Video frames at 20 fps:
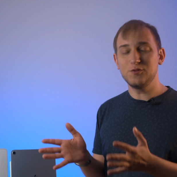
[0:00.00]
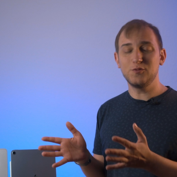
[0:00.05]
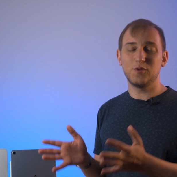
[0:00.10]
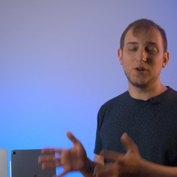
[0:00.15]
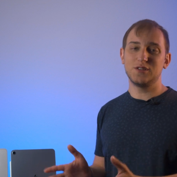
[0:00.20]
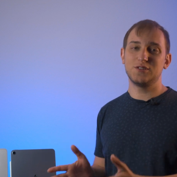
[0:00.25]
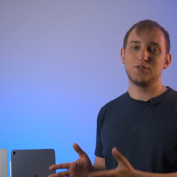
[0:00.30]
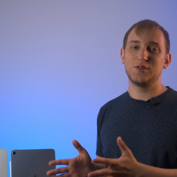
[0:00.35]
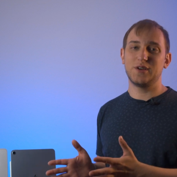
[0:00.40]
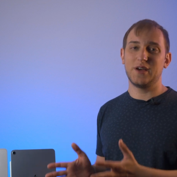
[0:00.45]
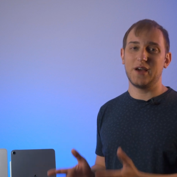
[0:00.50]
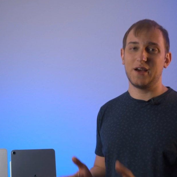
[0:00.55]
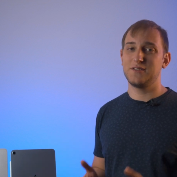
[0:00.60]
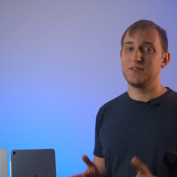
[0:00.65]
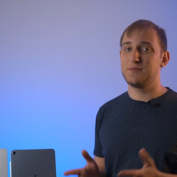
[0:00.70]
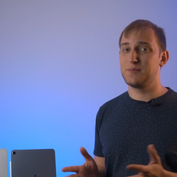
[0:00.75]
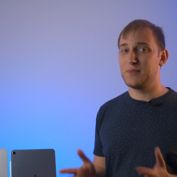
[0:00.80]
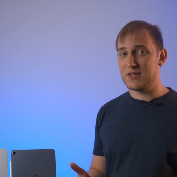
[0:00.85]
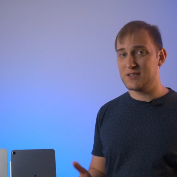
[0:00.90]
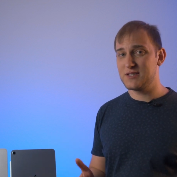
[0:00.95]
want to have
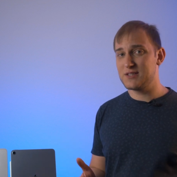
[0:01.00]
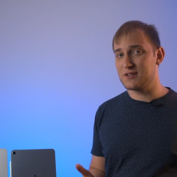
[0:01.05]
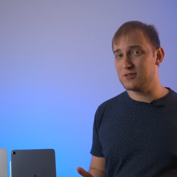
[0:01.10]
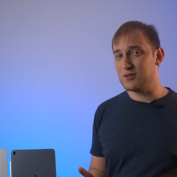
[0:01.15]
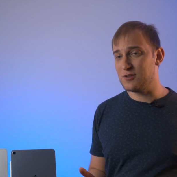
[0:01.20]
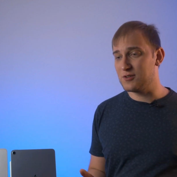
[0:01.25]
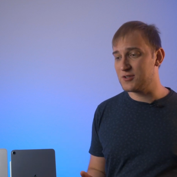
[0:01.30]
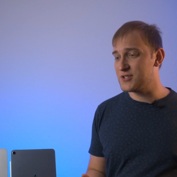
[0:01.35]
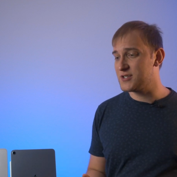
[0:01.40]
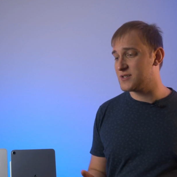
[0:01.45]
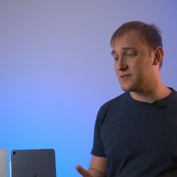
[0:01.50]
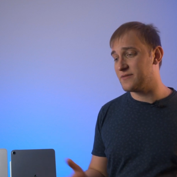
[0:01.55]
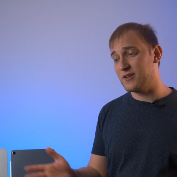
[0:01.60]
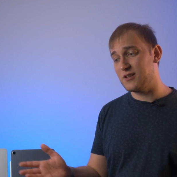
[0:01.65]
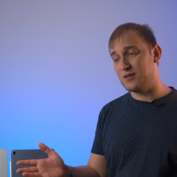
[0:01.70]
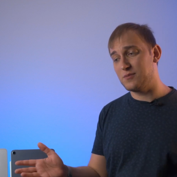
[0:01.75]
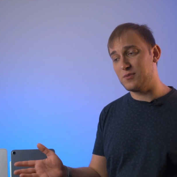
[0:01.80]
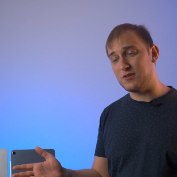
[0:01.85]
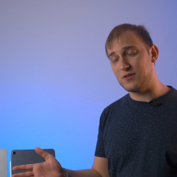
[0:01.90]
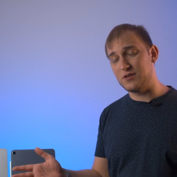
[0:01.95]
the best technologies
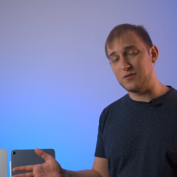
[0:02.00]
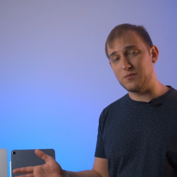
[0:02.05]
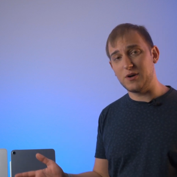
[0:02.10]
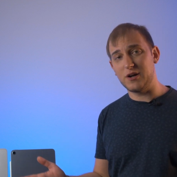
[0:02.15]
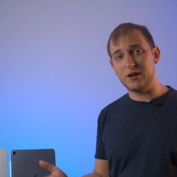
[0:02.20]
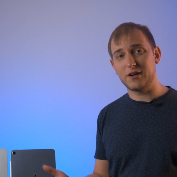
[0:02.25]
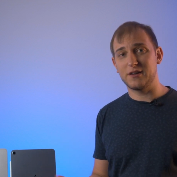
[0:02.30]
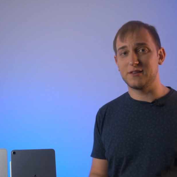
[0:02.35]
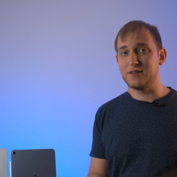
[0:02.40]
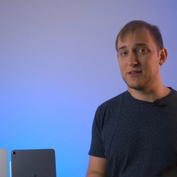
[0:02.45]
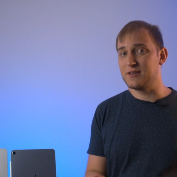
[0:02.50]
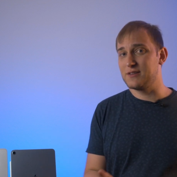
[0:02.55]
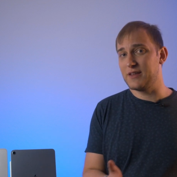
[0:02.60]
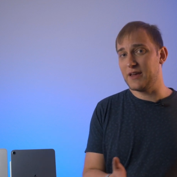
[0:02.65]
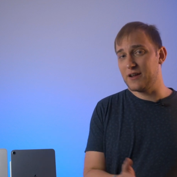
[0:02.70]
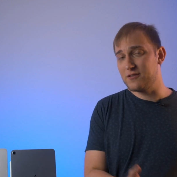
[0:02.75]
available in the market in